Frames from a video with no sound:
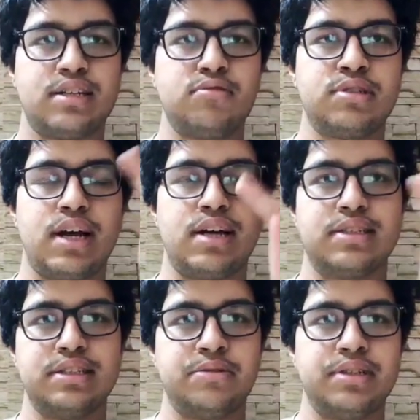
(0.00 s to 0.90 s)
two
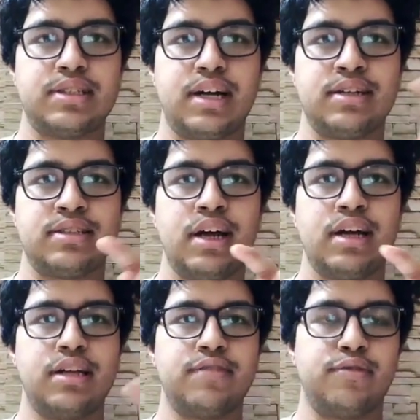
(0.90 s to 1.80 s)
stars, then three stars,
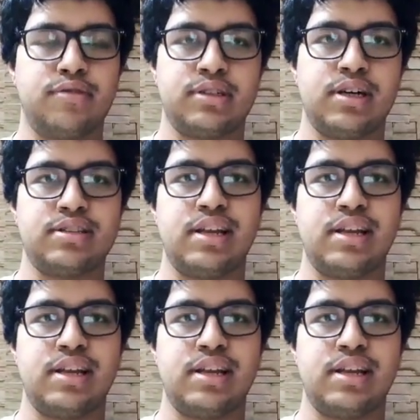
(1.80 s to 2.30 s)
then four stars.